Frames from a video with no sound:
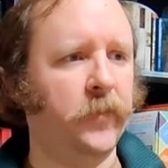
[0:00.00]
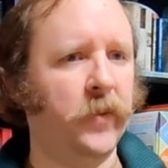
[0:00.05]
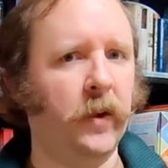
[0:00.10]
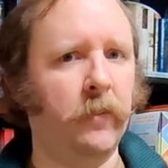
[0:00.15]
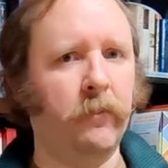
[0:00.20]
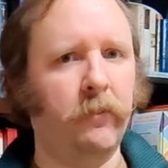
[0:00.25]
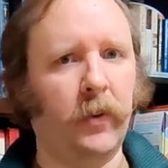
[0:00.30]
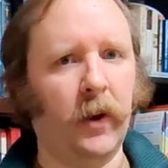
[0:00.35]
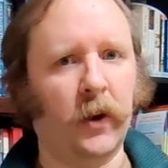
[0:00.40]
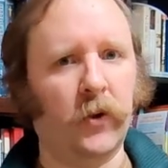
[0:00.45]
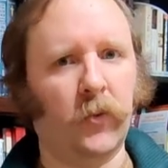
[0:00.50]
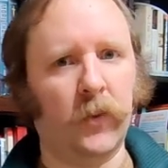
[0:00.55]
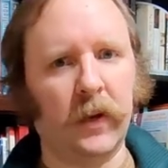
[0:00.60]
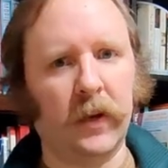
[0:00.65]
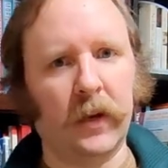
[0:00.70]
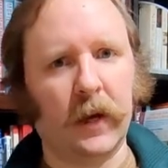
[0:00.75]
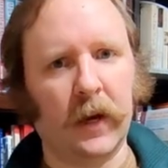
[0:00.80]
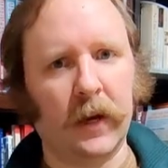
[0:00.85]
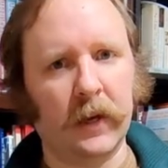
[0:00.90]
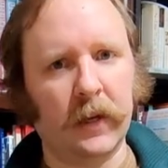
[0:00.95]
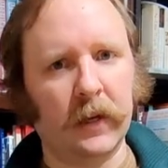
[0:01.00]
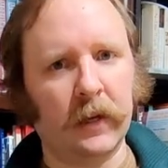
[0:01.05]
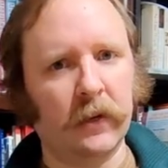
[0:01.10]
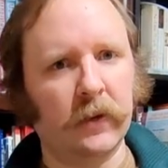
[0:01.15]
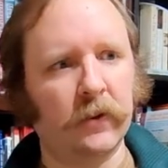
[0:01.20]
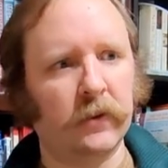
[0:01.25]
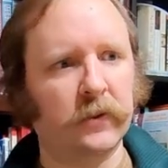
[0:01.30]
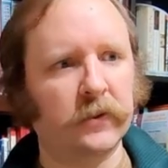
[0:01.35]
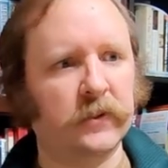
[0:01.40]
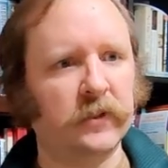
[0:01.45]
uh, a, buckwheat honey
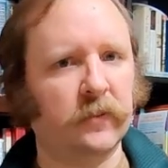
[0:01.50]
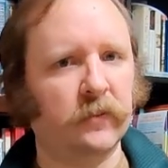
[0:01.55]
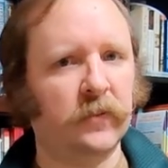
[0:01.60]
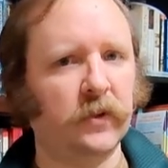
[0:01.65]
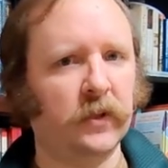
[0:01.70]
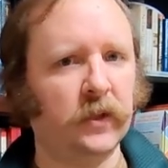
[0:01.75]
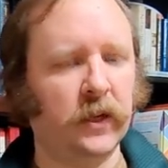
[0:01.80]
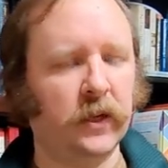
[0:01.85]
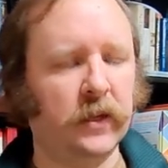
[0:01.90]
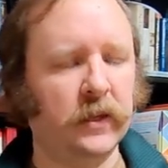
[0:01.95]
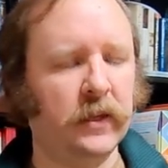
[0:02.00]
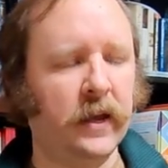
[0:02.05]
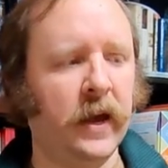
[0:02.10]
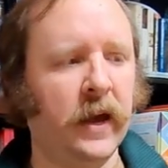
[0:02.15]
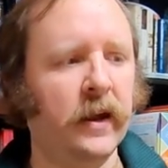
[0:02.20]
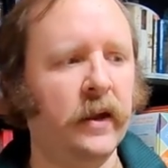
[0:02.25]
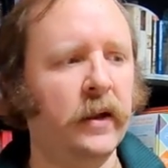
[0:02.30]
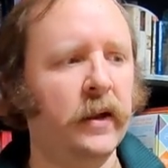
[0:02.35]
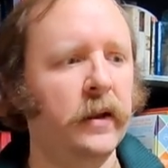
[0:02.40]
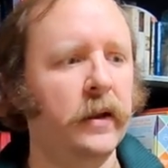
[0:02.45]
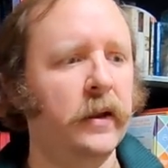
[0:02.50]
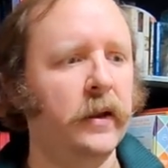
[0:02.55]
or something like that.